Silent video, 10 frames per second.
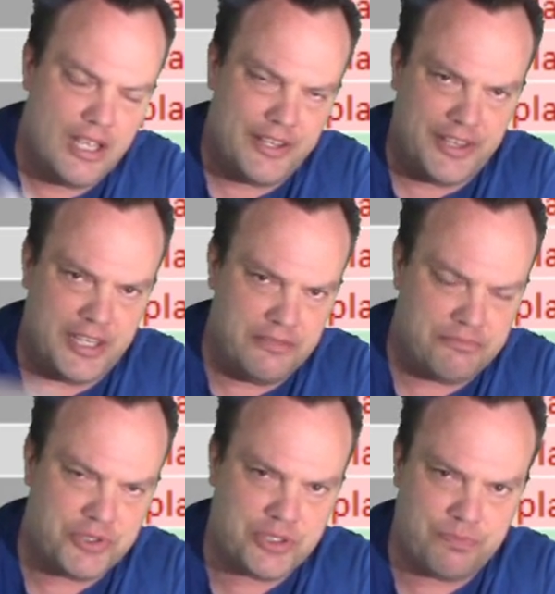They
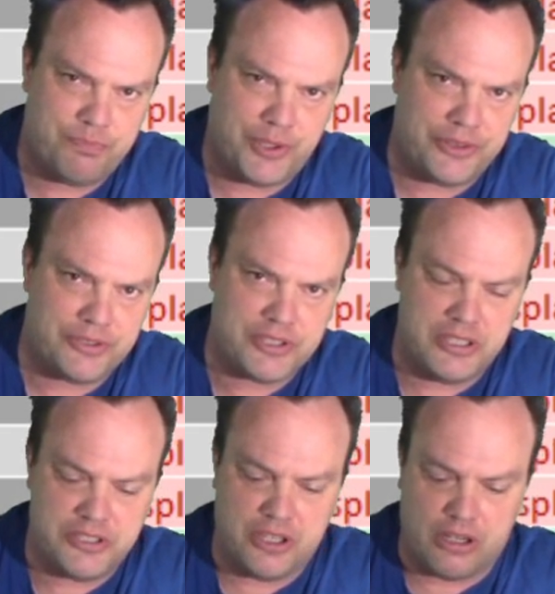put their
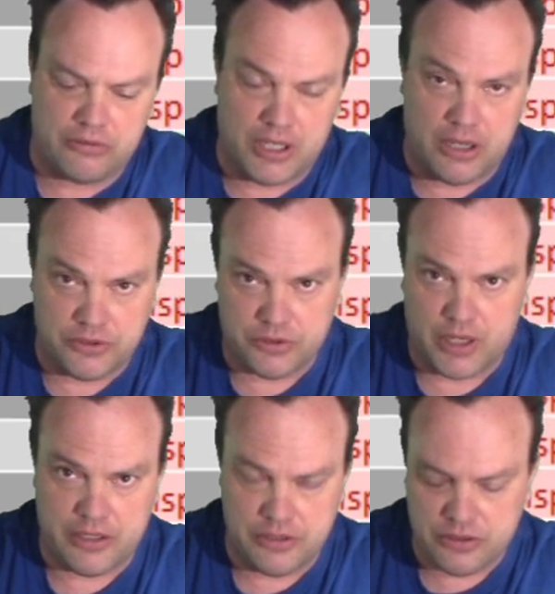seeds all around, so I
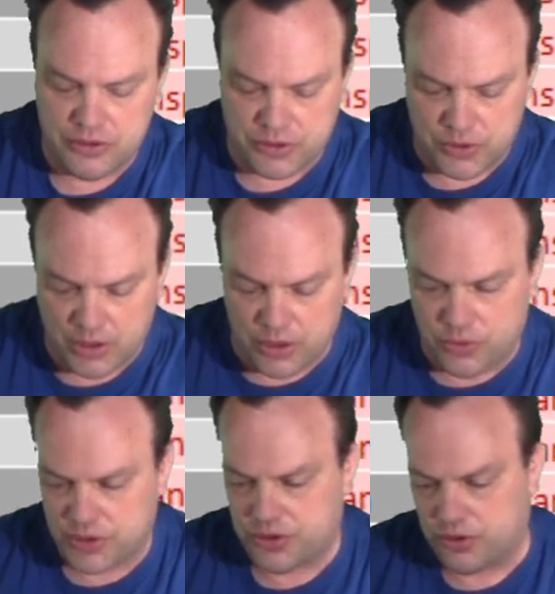can just go to a local
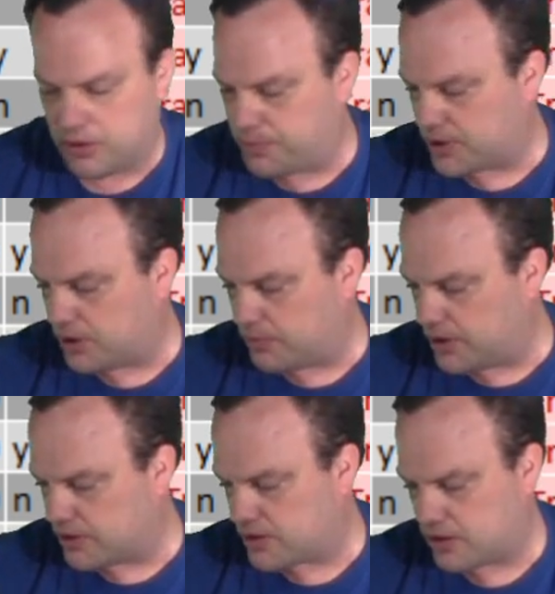store and pick up
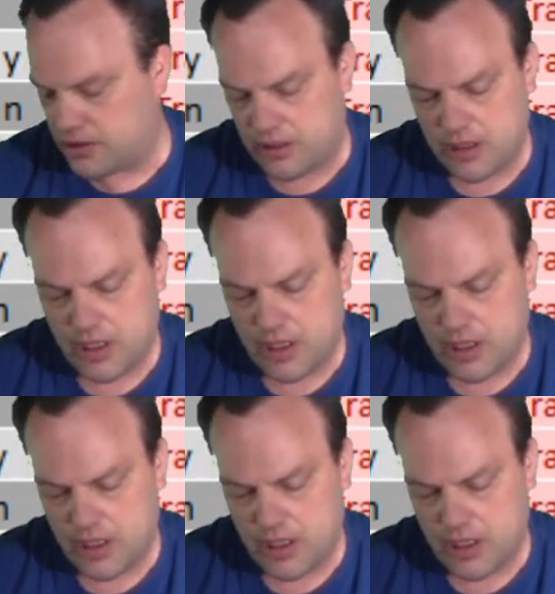lettuce seed.